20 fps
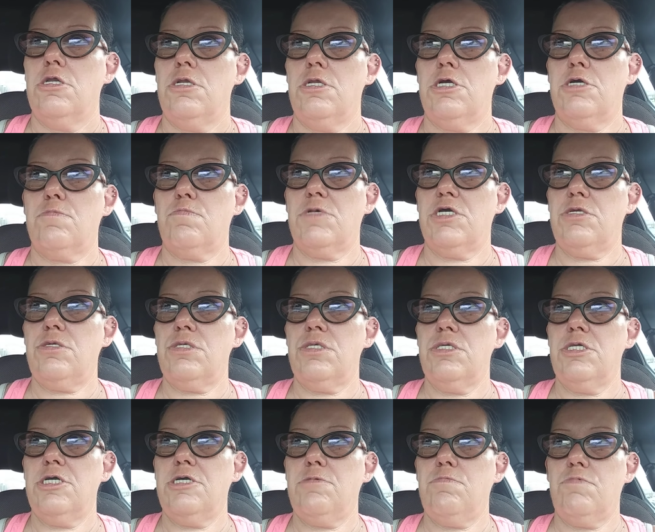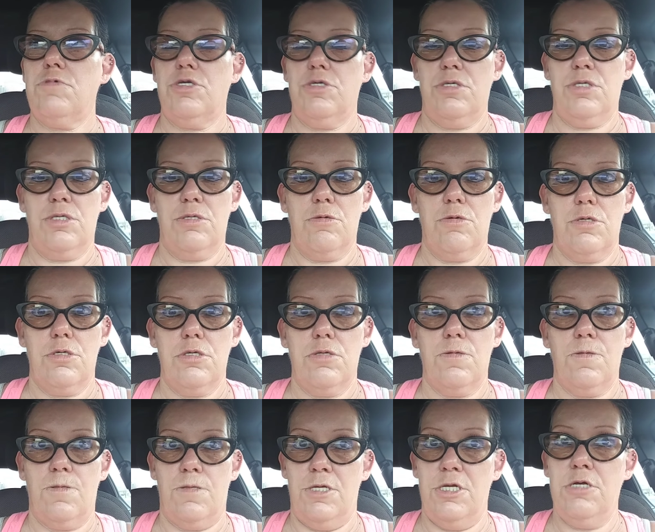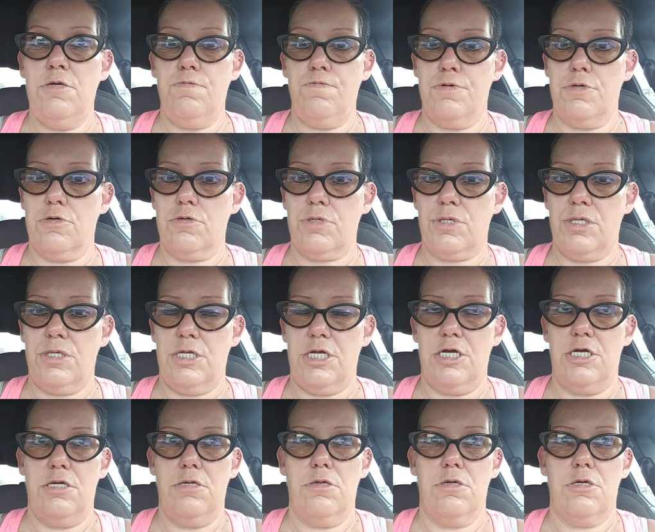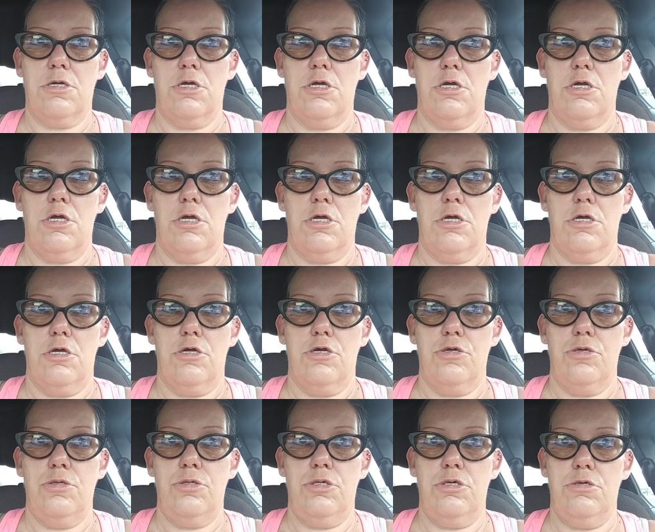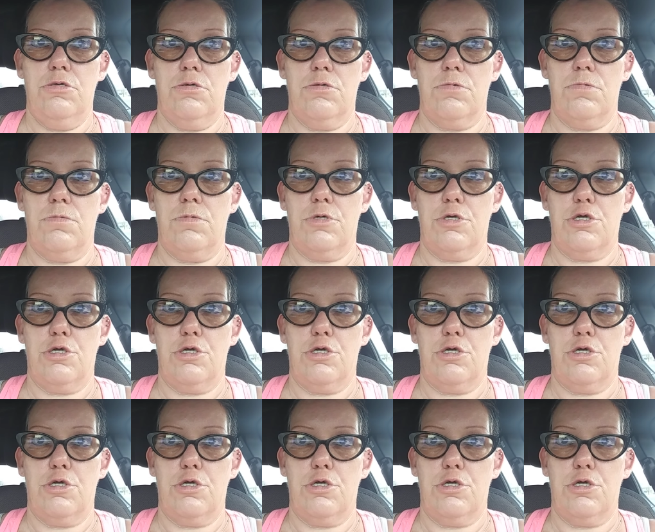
Now, my state was the first state to